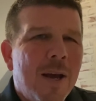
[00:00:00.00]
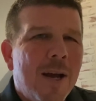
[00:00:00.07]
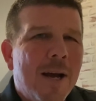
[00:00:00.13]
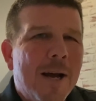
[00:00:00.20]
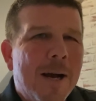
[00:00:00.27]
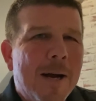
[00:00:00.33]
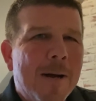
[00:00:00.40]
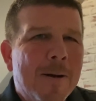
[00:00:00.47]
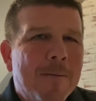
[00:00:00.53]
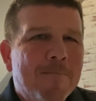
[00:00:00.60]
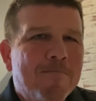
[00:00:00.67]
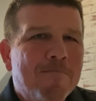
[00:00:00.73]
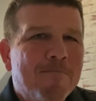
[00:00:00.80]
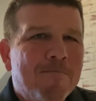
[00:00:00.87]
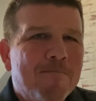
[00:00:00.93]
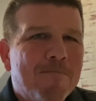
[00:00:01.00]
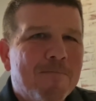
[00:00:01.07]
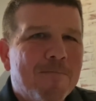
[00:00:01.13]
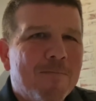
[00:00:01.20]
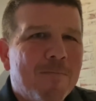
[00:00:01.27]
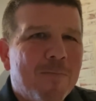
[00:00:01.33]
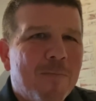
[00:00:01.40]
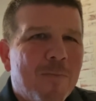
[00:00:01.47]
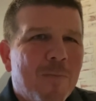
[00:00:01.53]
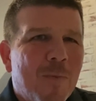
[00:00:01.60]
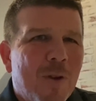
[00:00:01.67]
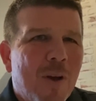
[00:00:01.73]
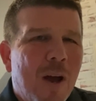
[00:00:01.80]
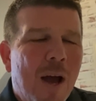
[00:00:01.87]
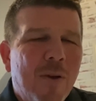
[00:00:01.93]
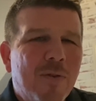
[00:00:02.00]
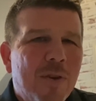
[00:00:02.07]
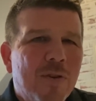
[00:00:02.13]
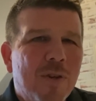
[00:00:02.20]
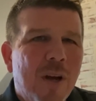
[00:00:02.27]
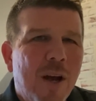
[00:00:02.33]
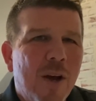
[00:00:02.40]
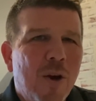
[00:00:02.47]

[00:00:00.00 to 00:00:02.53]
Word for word: um, I'll just uh,